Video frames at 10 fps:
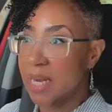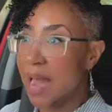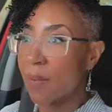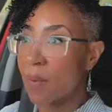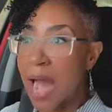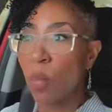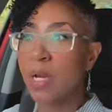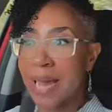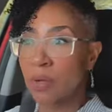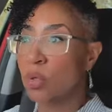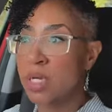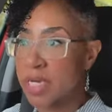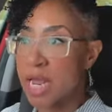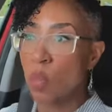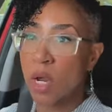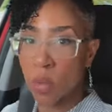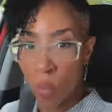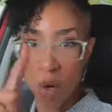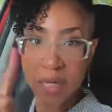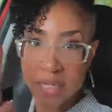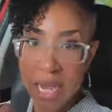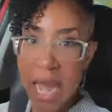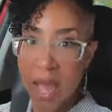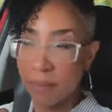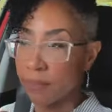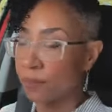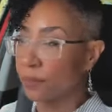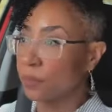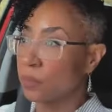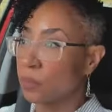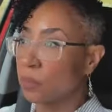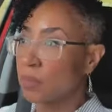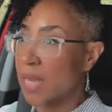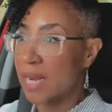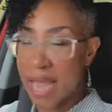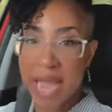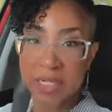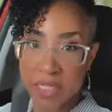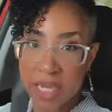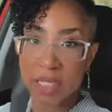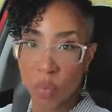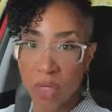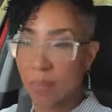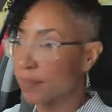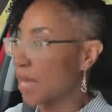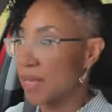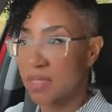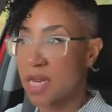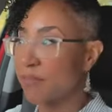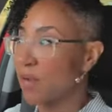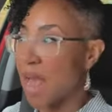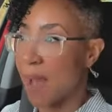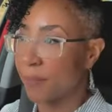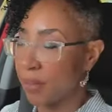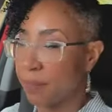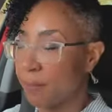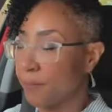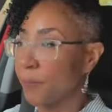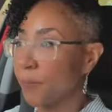that I, I went out on a date with one time and had sex with him. That has never happened.